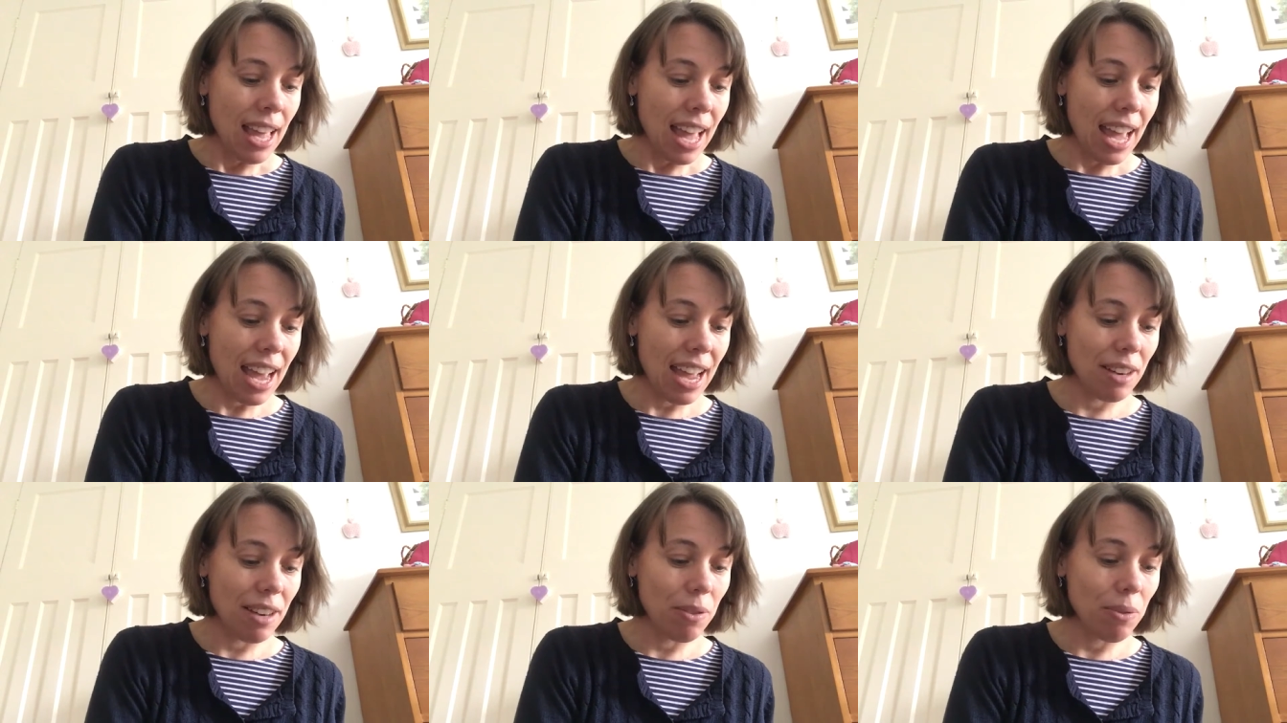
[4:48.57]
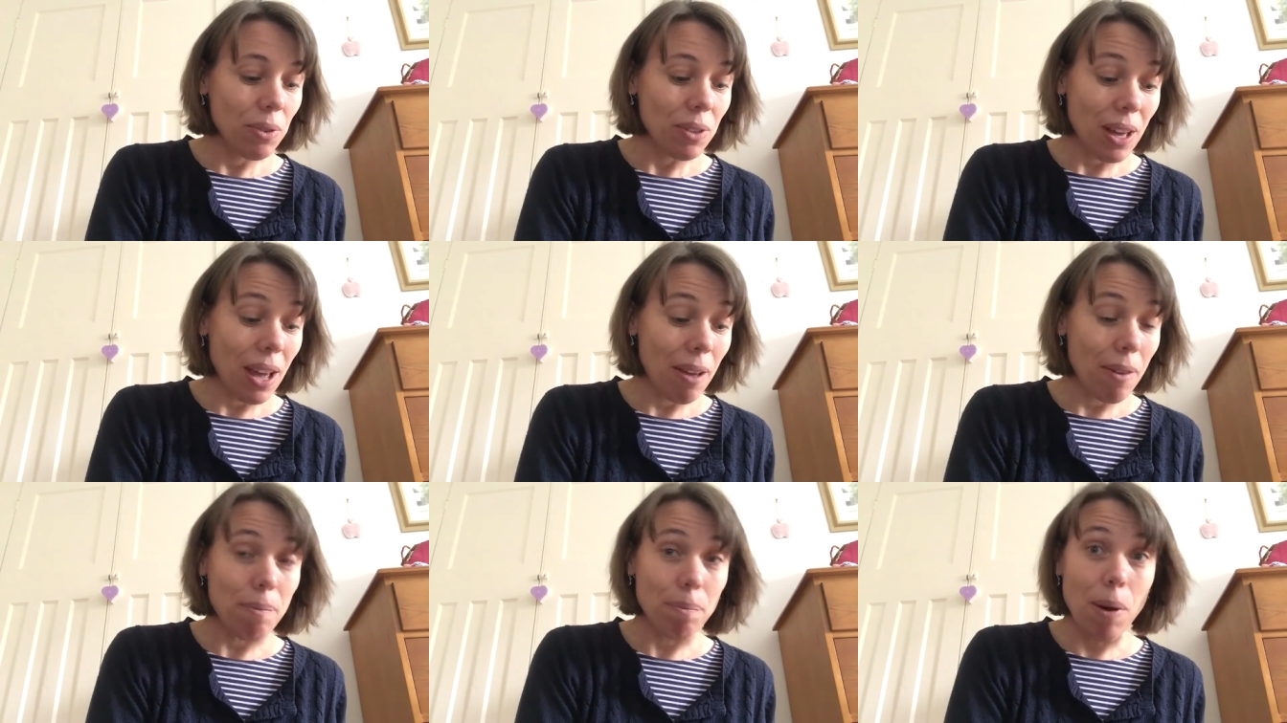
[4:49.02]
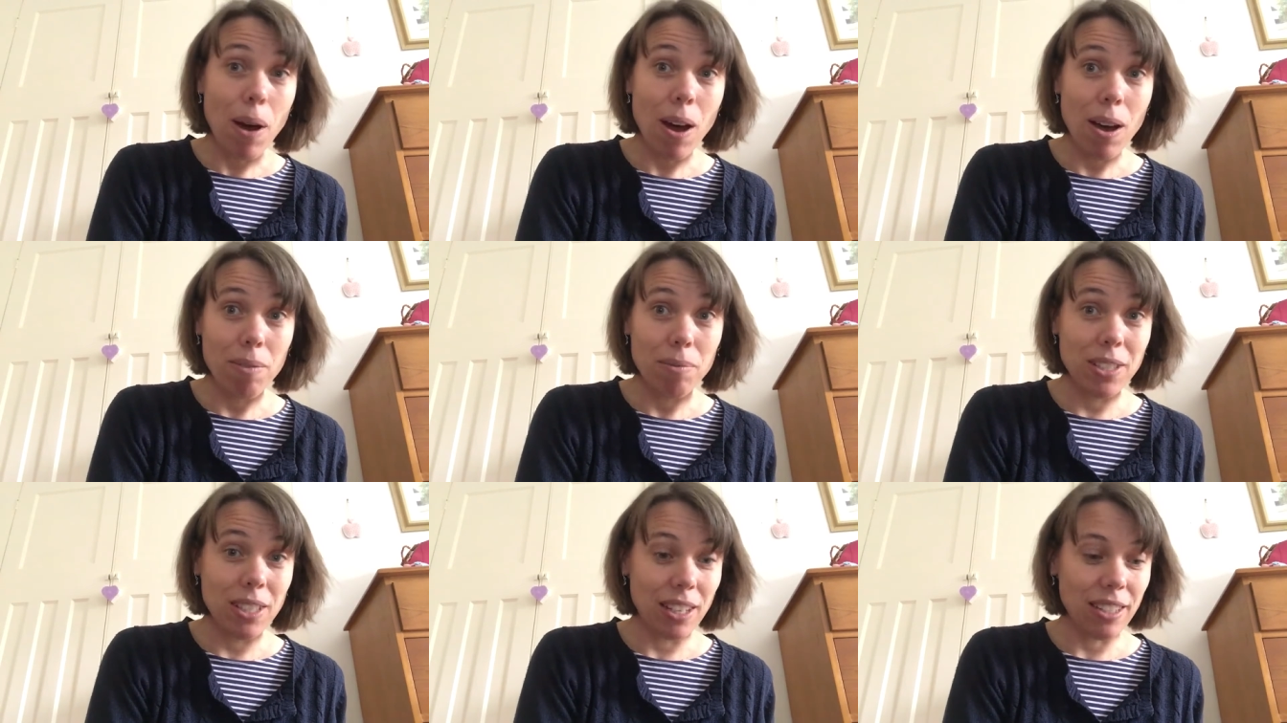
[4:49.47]
And at
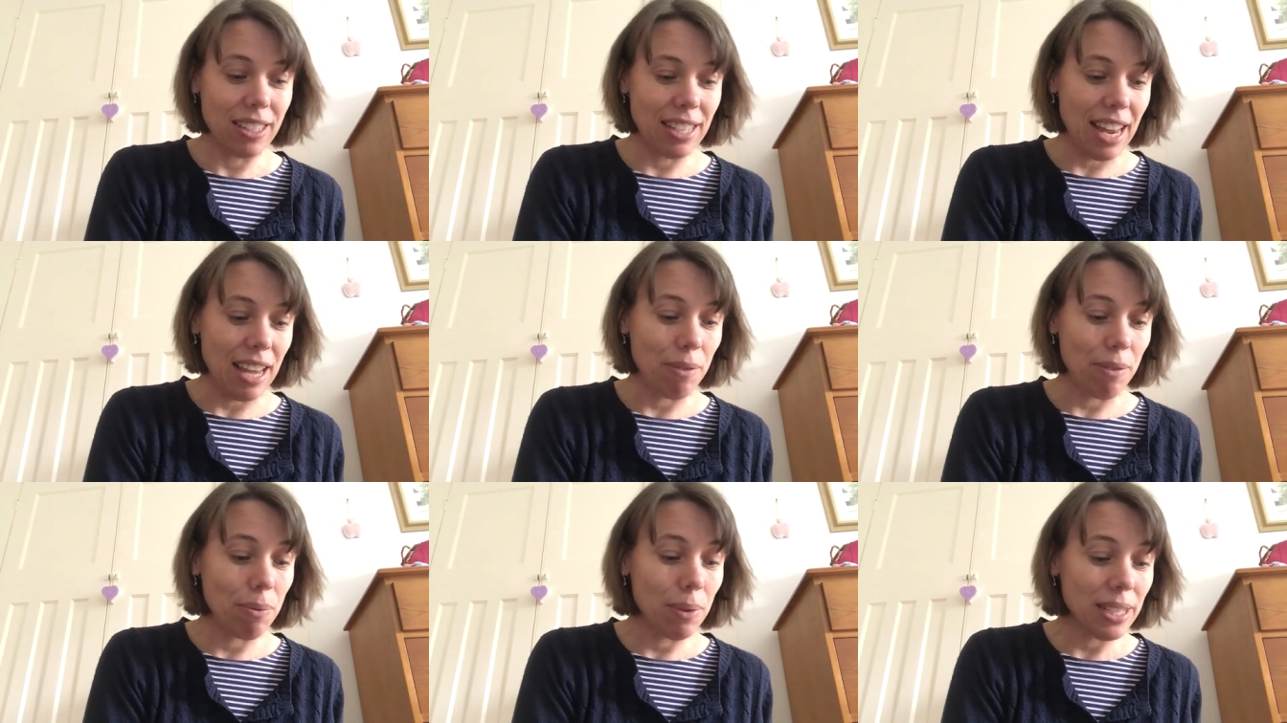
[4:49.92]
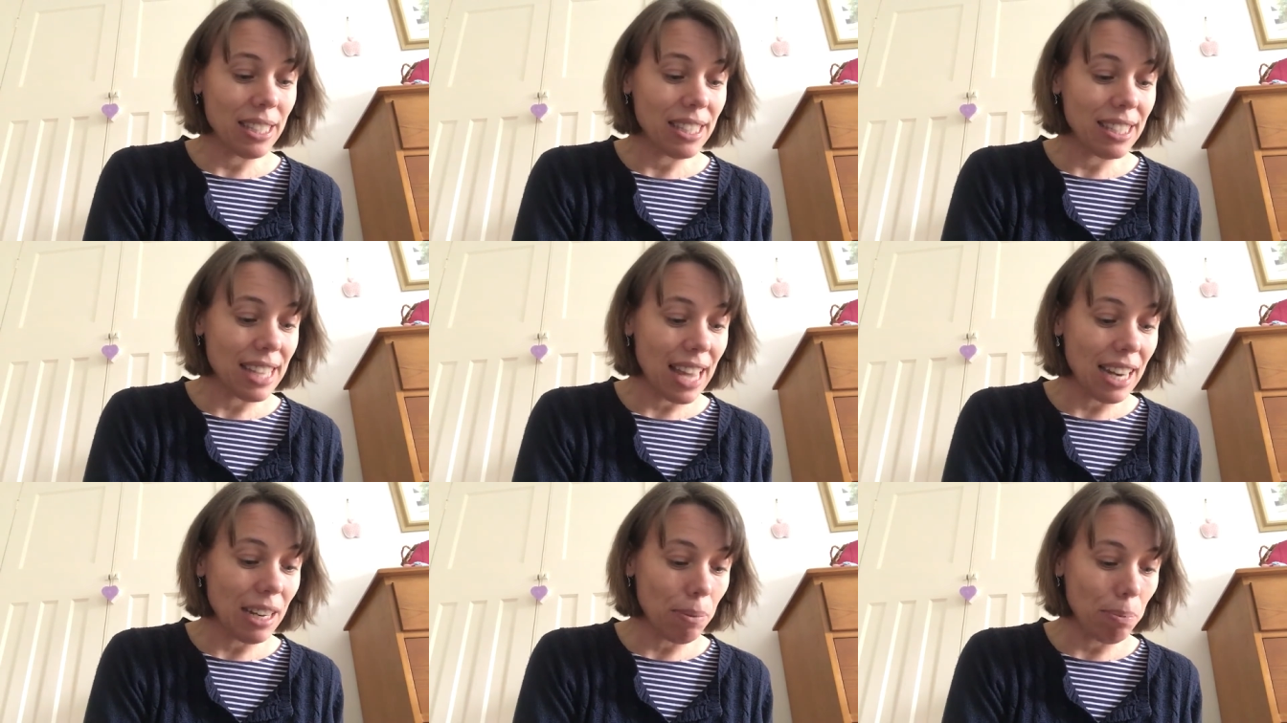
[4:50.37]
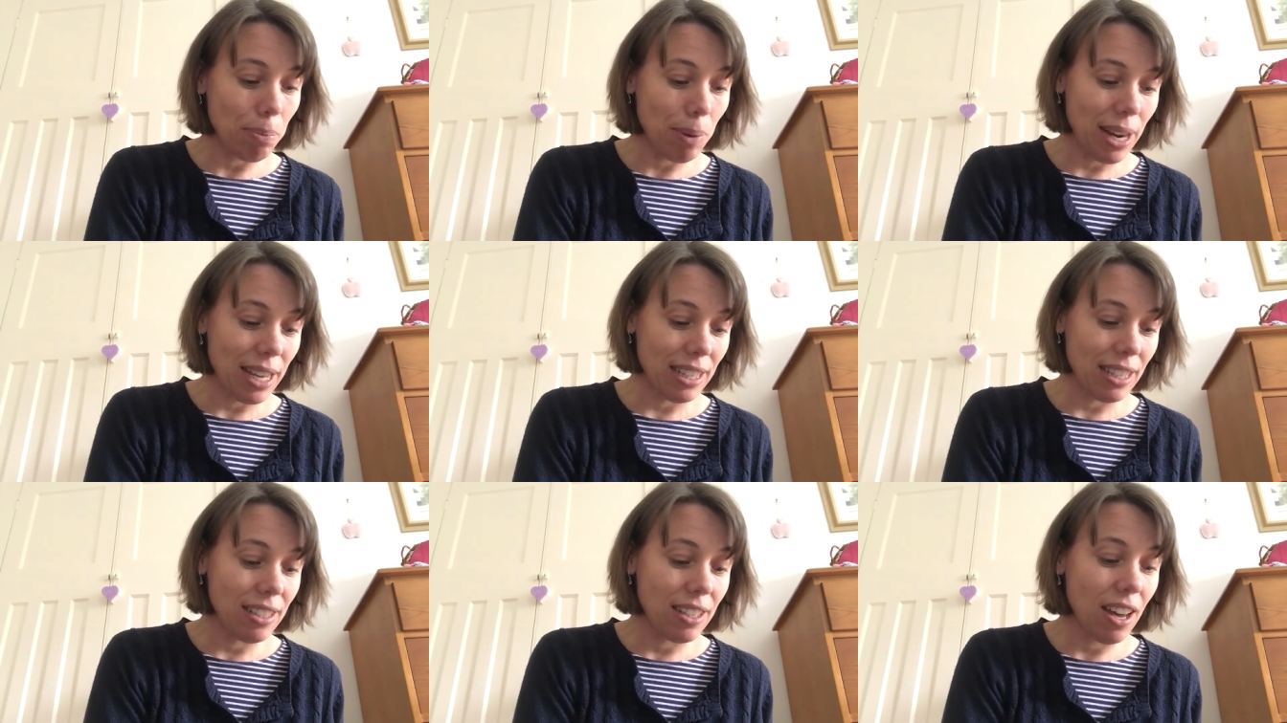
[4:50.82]
Palm Sunday, we
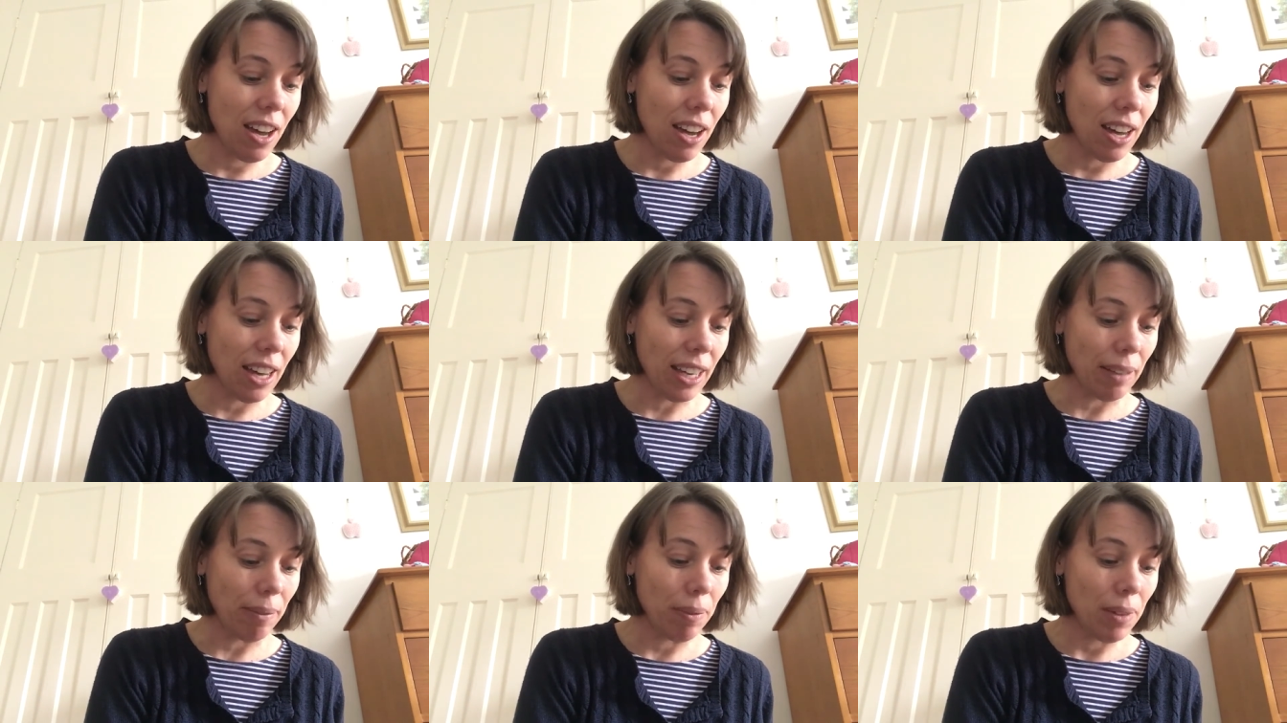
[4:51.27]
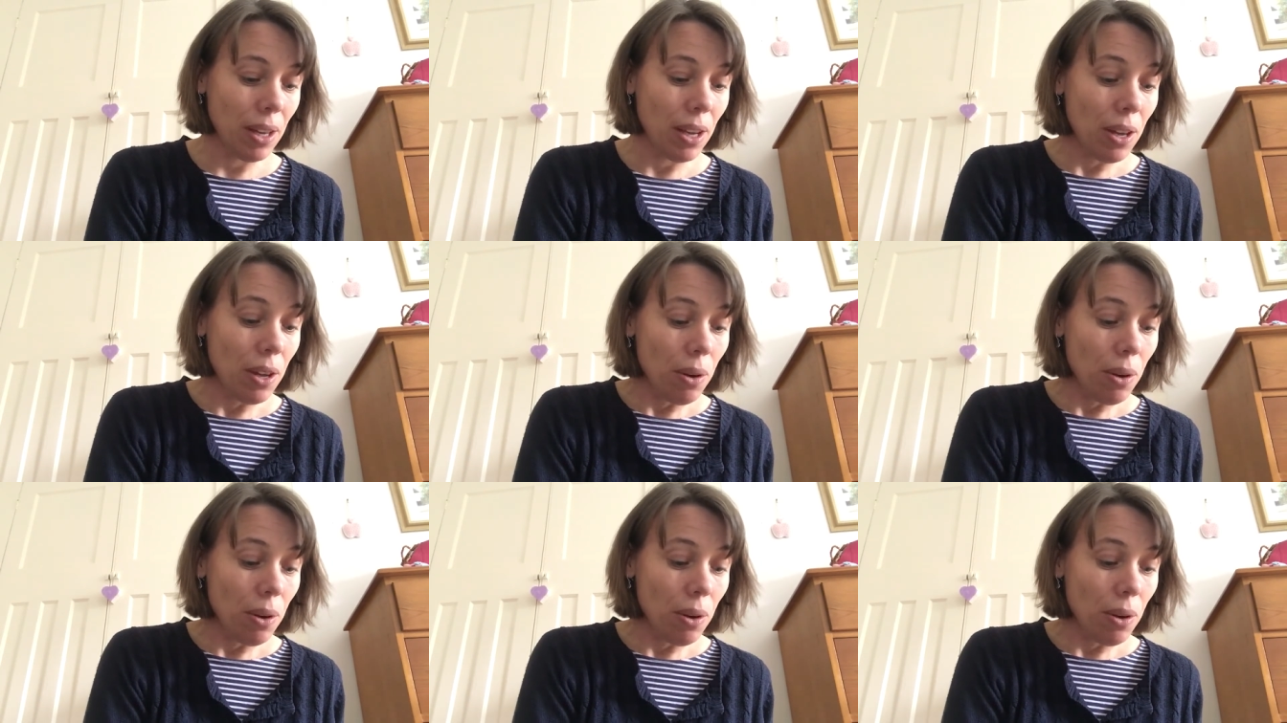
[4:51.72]
celebrate the time